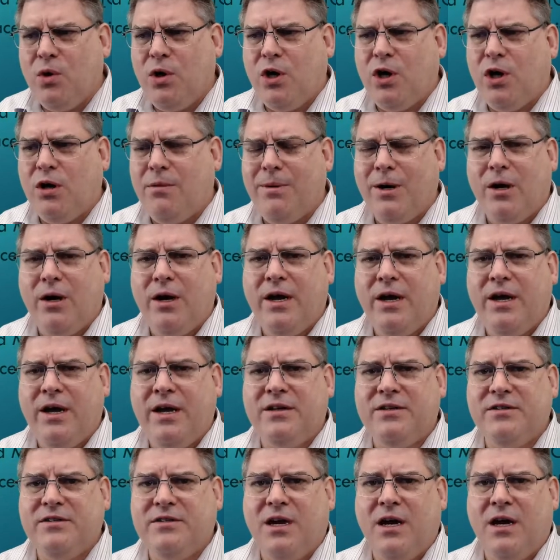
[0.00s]
Gerber
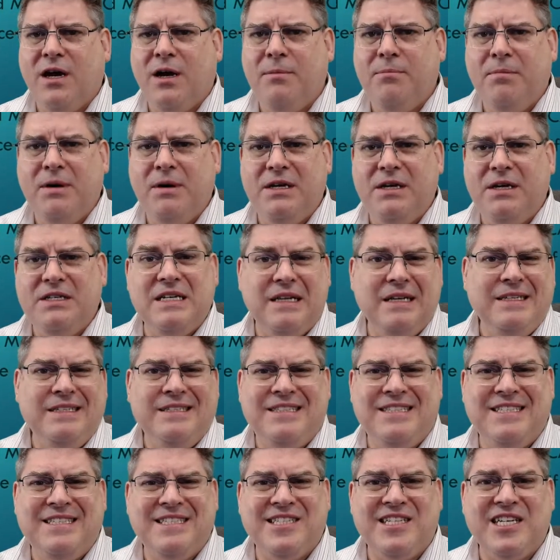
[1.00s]
is basically
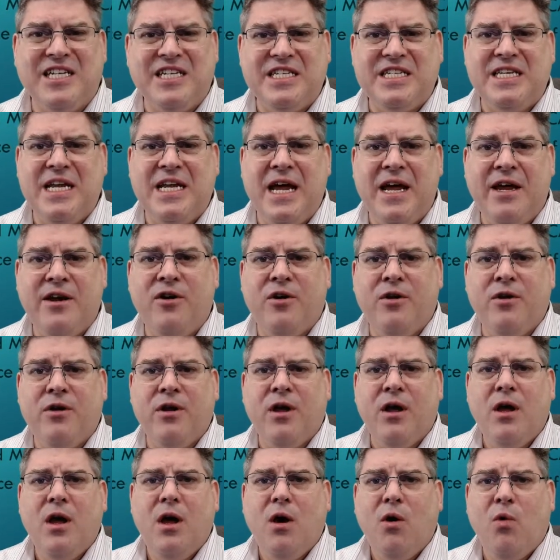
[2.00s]
it's just a
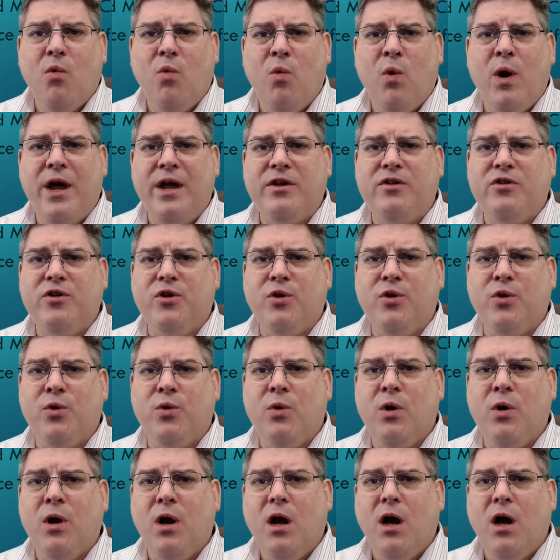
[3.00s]
standard way
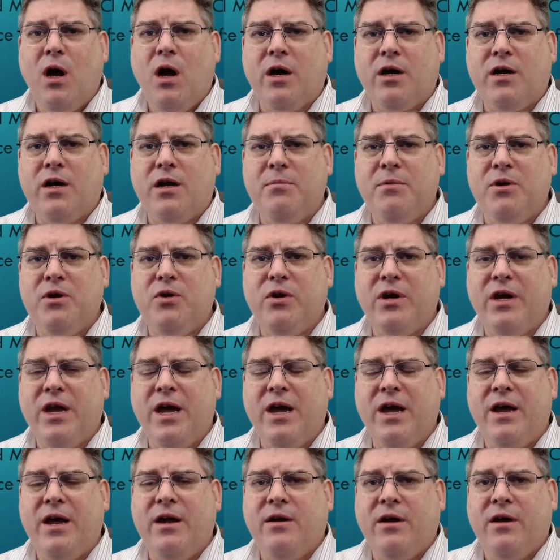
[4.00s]
to
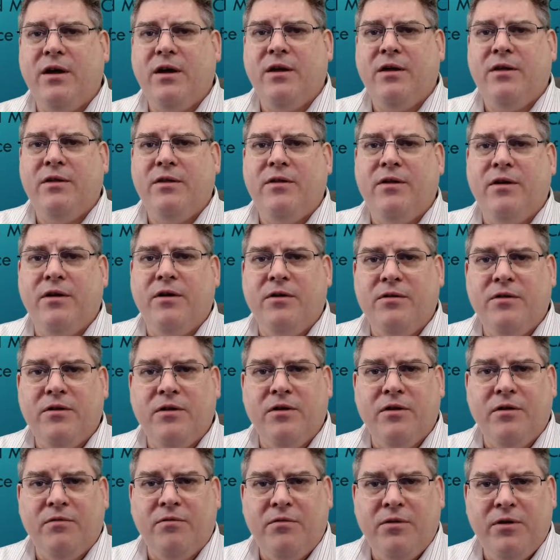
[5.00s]
communicate the
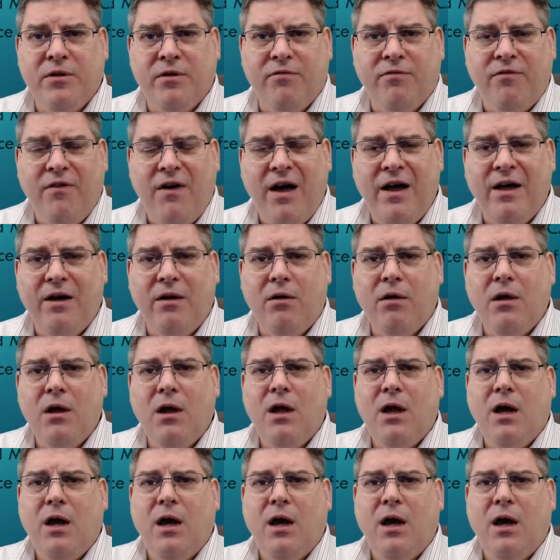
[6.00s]
file.